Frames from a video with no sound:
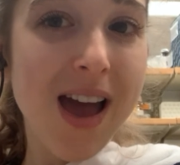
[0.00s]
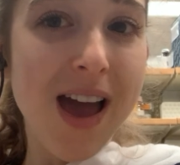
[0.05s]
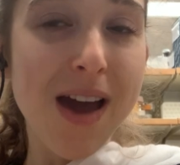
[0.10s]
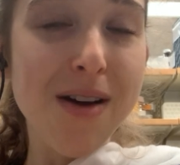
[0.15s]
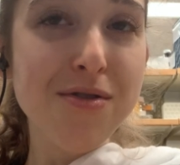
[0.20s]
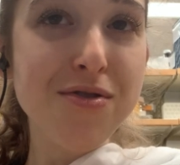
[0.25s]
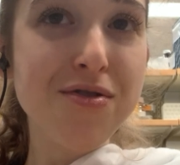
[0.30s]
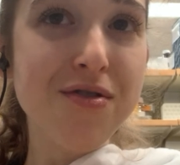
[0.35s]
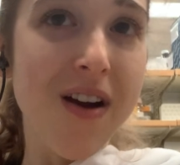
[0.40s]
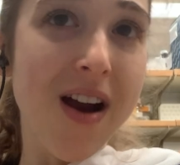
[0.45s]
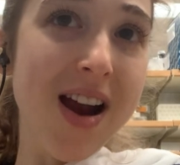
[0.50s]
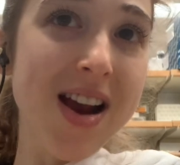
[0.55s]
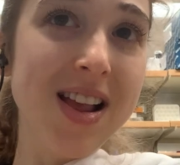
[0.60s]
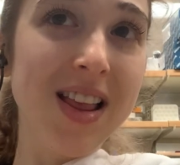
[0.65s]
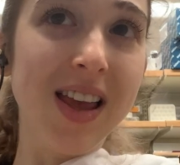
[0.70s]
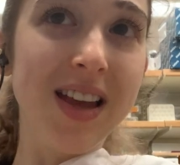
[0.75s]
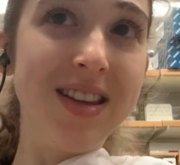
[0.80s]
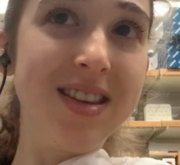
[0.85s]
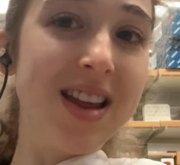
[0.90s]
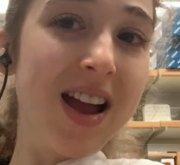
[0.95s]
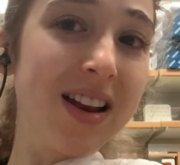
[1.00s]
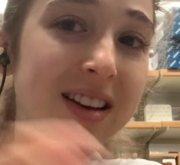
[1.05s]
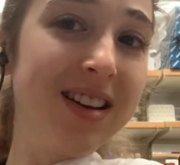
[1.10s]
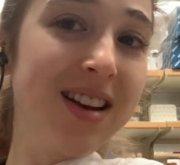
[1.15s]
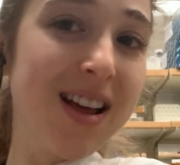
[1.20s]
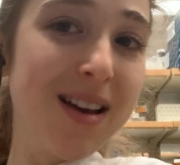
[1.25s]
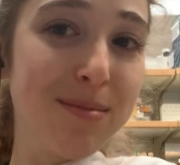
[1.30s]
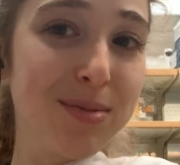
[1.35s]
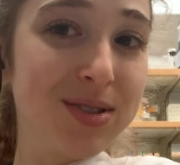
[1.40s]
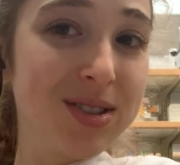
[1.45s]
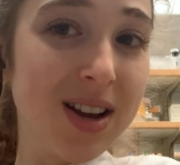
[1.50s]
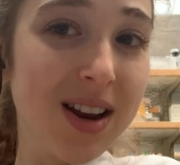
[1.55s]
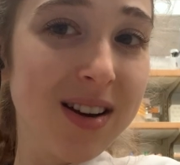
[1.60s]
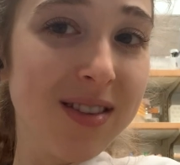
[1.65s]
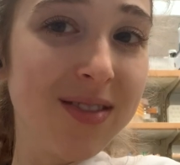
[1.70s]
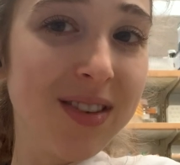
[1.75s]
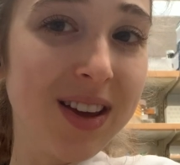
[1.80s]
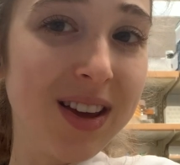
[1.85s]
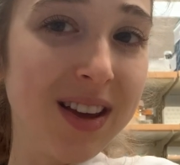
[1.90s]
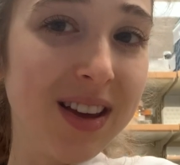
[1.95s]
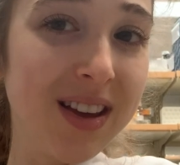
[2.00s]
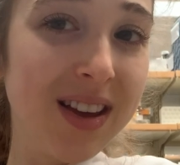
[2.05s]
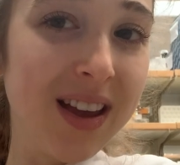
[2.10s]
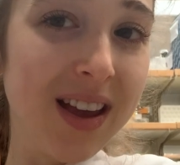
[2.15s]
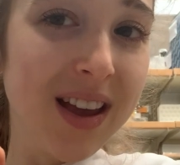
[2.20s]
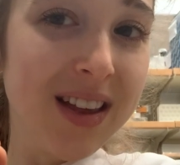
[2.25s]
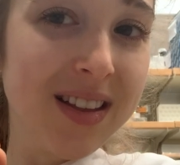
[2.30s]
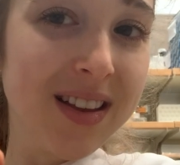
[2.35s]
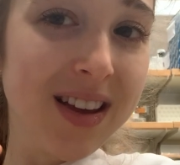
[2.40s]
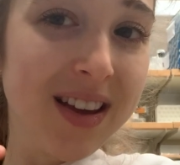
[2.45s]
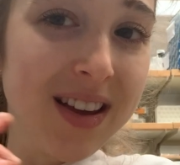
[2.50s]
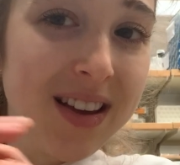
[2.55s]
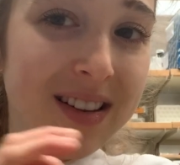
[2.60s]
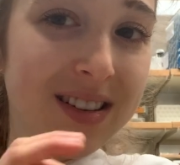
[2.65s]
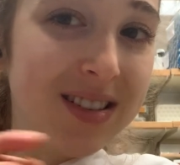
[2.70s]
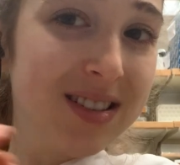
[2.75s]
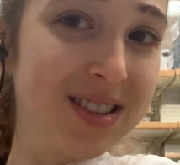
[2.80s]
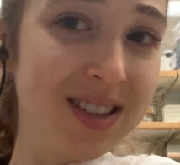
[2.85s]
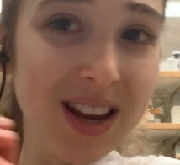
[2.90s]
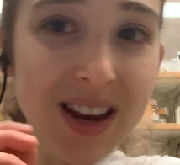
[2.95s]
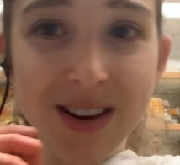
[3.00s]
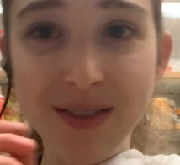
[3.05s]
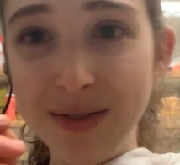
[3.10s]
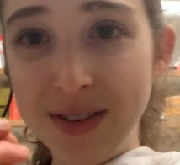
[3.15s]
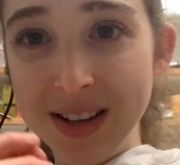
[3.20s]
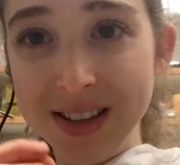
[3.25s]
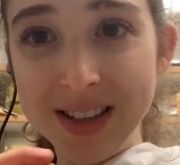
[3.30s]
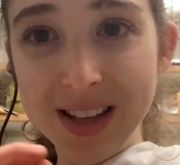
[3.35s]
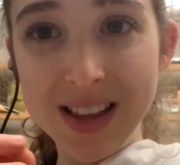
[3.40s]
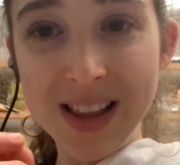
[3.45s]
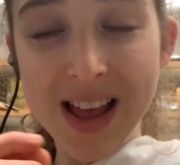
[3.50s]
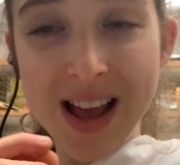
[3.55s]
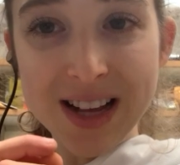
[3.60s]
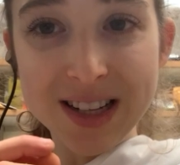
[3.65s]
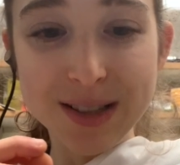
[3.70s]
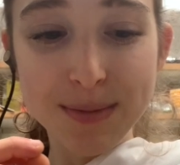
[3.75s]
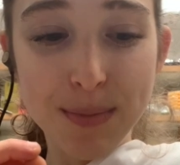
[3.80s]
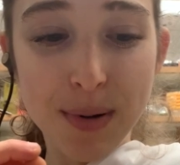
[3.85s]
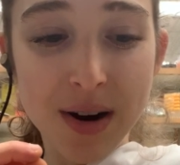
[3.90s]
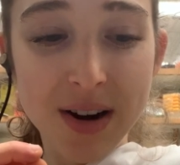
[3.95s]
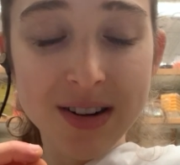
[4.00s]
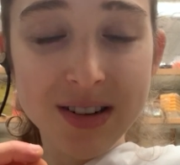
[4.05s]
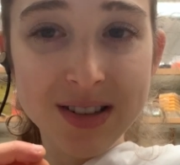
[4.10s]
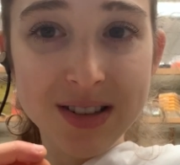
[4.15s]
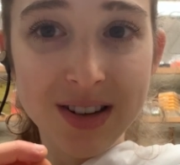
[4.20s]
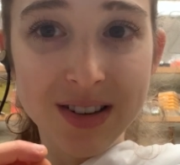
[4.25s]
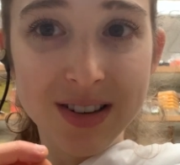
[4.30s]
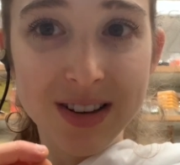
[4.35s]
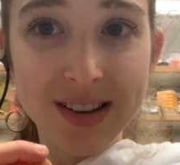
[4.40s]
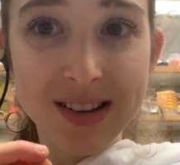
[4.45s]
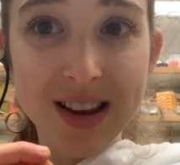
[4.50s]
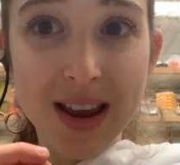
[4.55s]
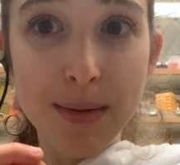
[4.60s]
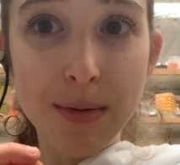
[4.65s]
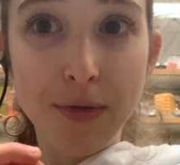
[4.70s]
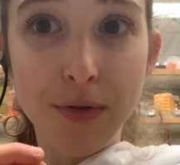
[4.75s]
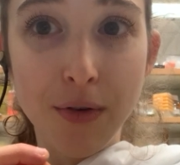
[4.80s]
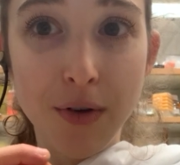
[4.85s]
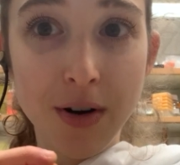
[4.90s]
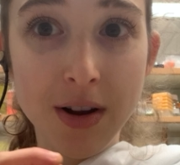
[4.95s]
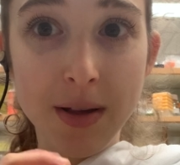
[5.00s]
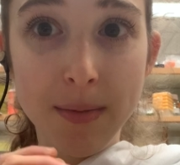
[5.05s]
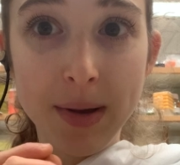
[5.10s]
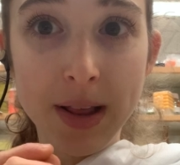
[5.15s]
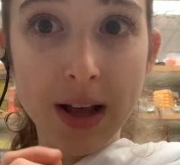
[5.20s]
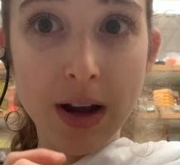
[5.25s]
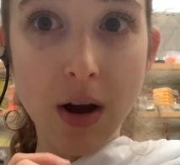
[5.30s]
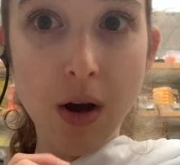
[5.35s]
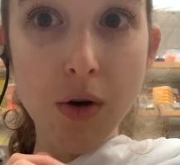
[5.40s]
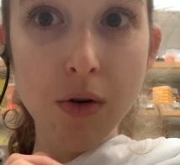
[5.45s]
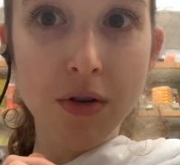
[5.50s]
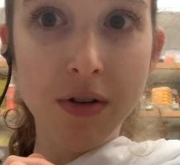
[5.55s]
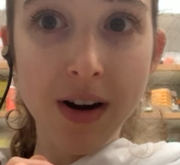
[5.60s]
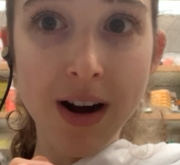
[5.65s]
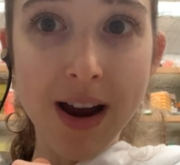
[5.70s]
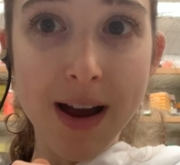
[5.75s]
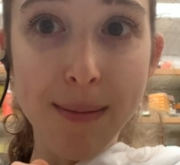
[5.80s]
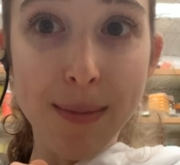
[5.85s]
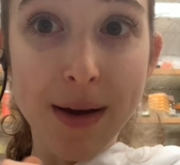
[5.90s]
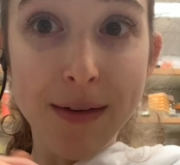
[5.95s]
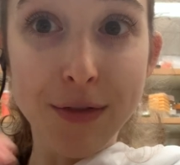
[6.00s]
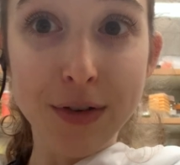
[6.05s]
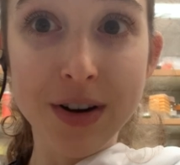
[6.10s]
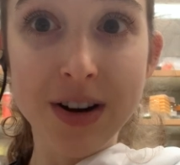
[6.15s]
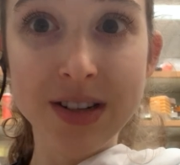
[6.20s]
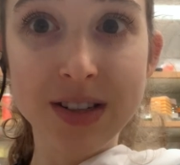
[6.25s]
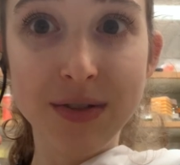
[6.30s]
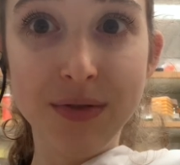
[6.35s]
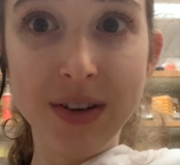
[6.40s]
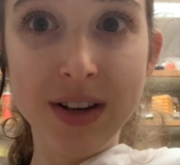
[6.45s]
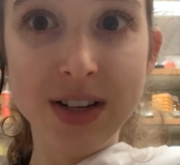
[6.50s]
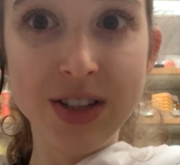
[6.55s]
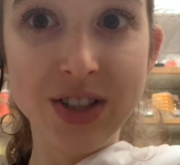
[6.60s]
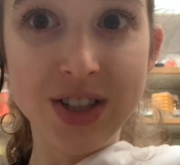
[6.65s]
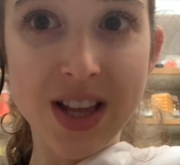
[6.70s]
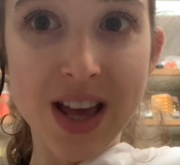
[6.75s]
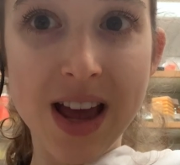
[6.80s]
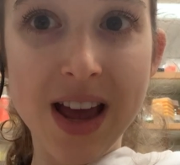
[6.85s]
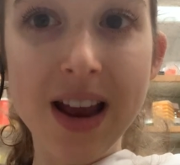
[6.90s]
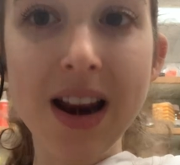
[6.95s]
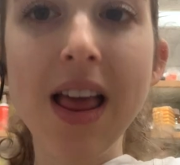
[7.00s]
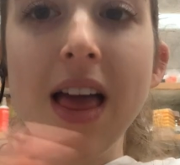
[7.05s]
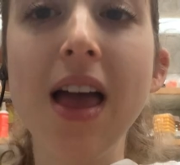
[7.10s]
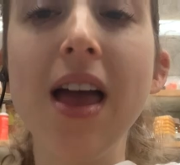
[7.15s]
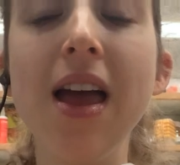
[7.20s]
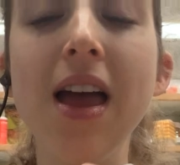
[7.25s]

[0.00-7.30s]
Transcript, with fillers: I would write like 99% of it and then save like the last part till the day before and then be like, oh crap, I forgot to finish that.